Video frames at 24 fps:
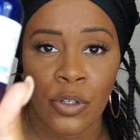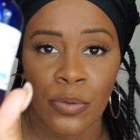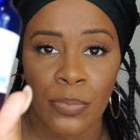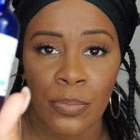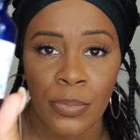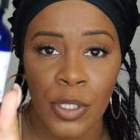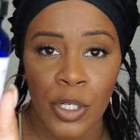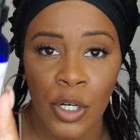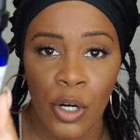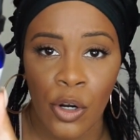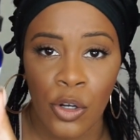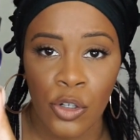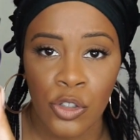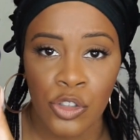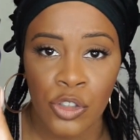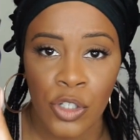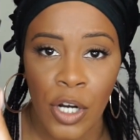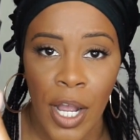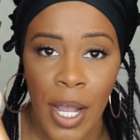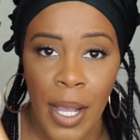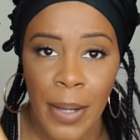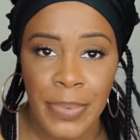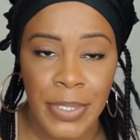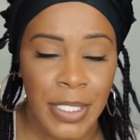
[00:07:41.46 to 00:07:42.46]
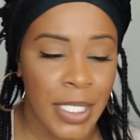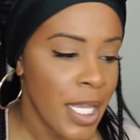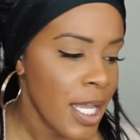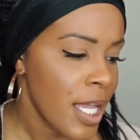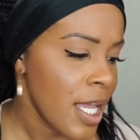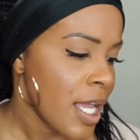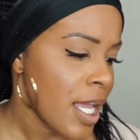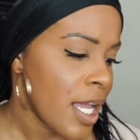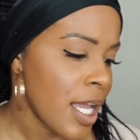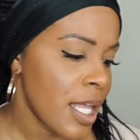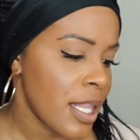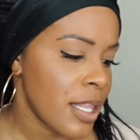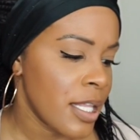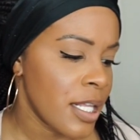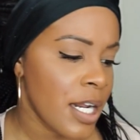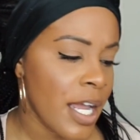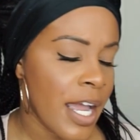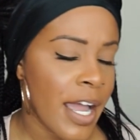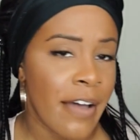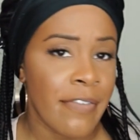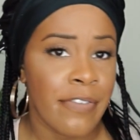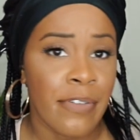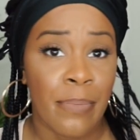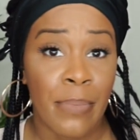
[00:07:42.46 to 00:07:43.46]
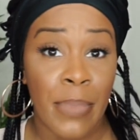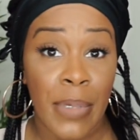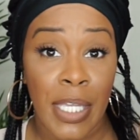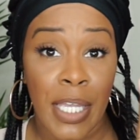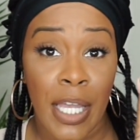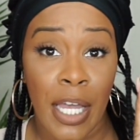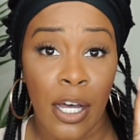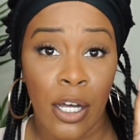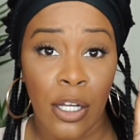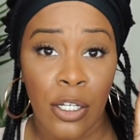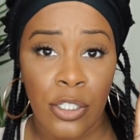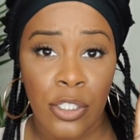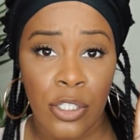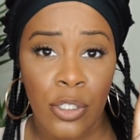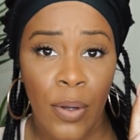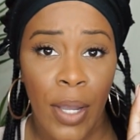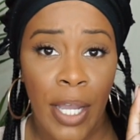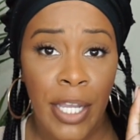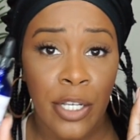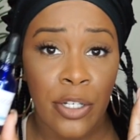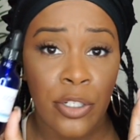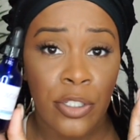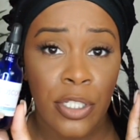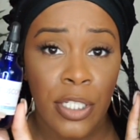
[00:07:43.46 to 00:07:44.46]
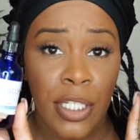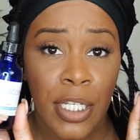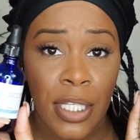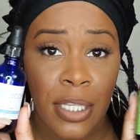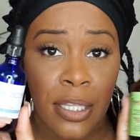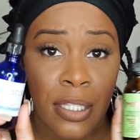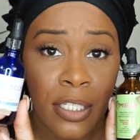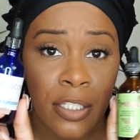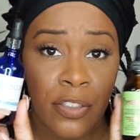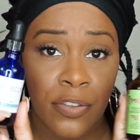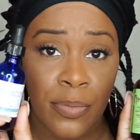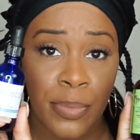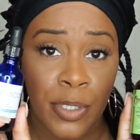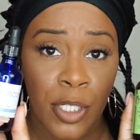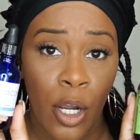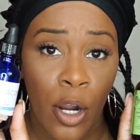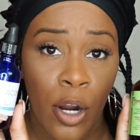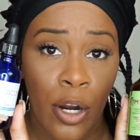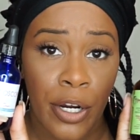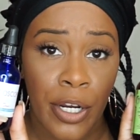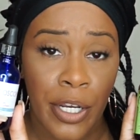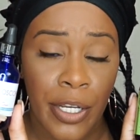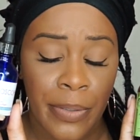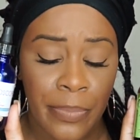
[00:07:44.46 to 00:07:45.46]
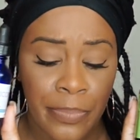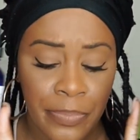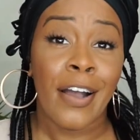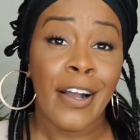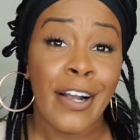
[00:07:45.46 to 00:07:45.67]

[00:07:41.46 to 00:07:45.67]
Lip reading: Miracle Drops, and then I have the Miel, and so I usually get these from Target.